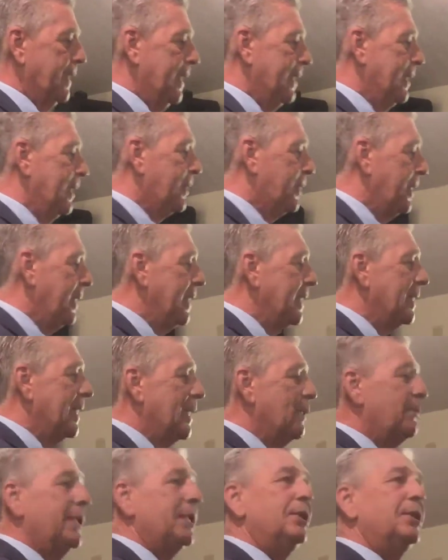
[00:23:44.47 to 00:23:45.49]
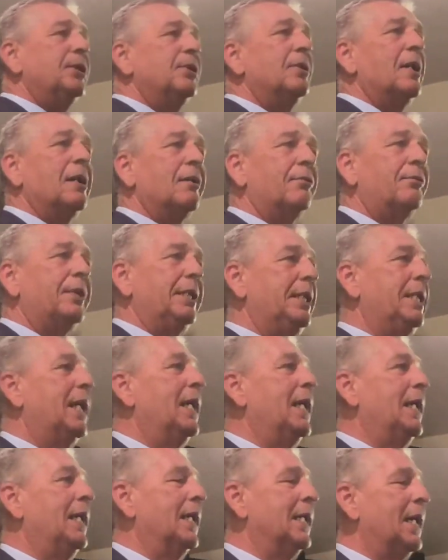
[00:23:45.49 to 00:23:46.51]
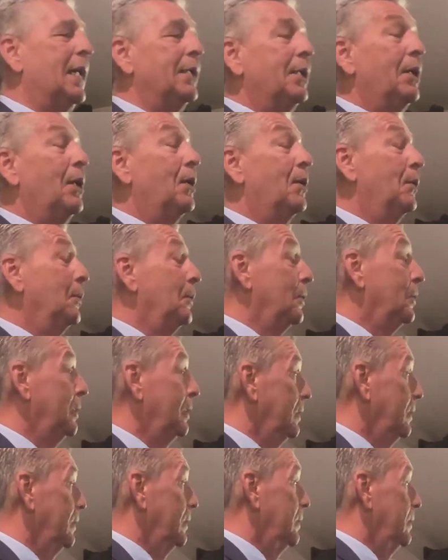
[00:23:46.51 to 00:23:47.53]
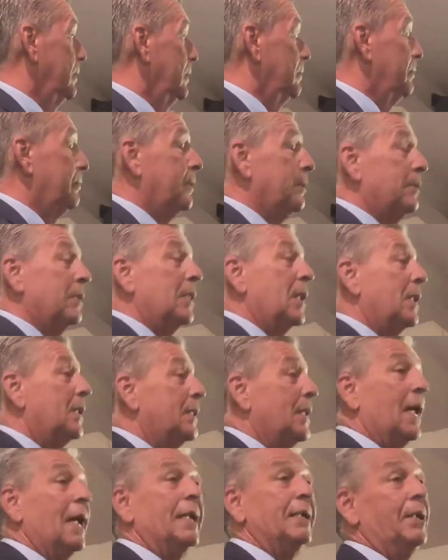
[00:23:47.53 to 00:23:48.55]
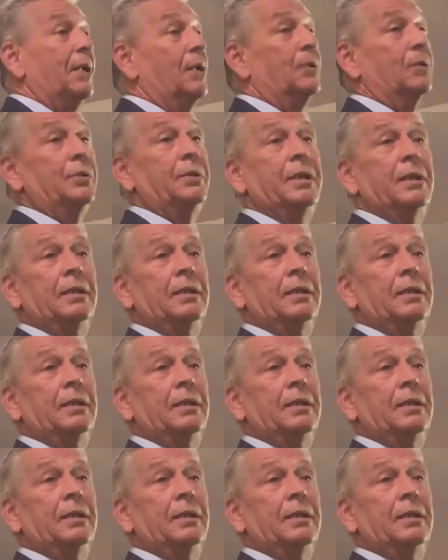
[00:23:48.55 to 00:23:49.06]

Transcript: And the things that we do every day, and I know, be real honest, I don't.